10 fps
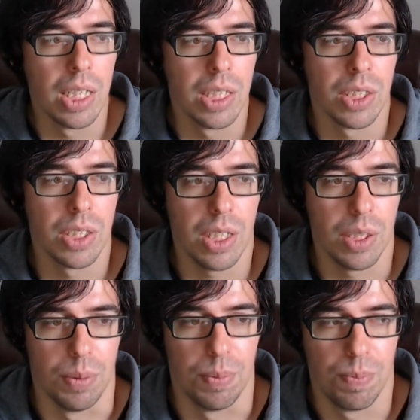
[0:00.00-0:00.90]

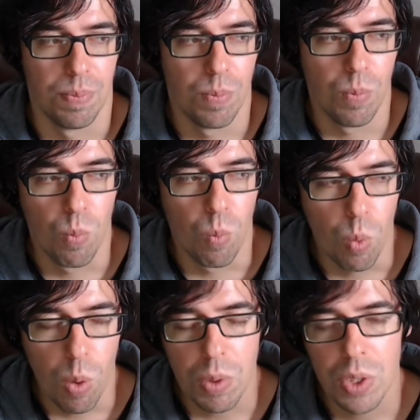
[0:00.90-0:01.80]
So,
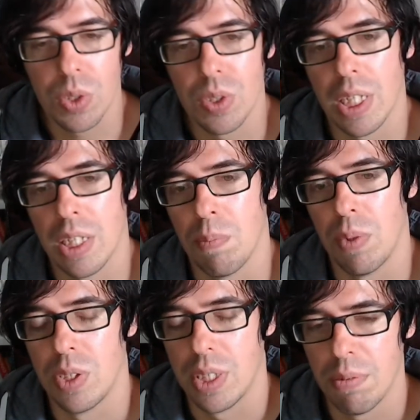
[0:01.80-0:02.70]
what would you say the
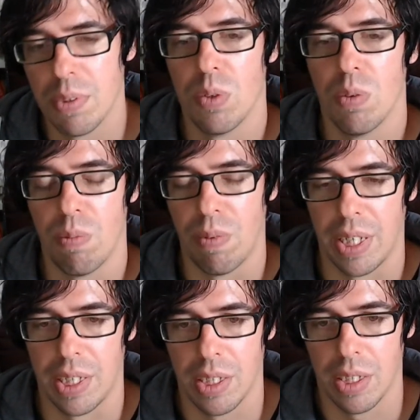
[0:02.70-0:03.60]
most difficult
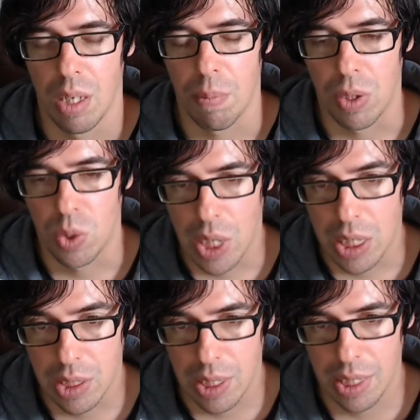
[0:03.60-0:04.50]
thing about
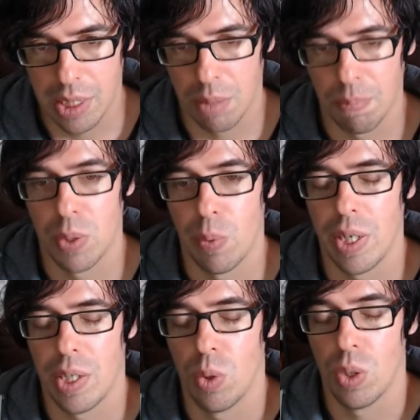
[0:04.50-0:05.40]
translating
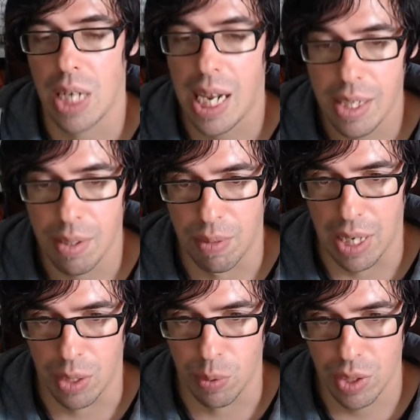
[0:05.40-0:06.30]
between your native
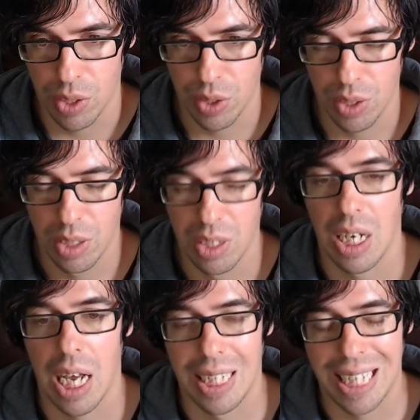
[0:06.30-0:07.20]
language
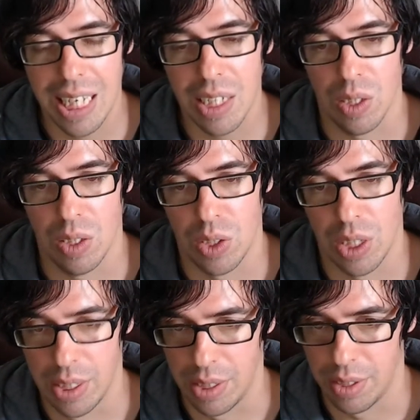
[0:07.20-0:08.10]
and English
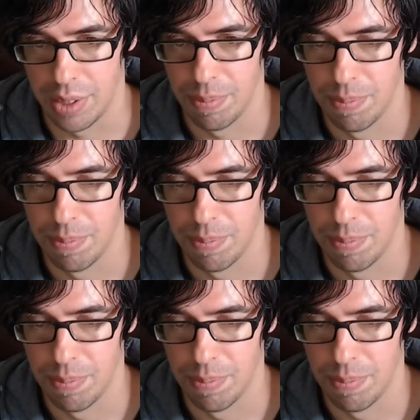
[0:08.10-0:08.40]
is?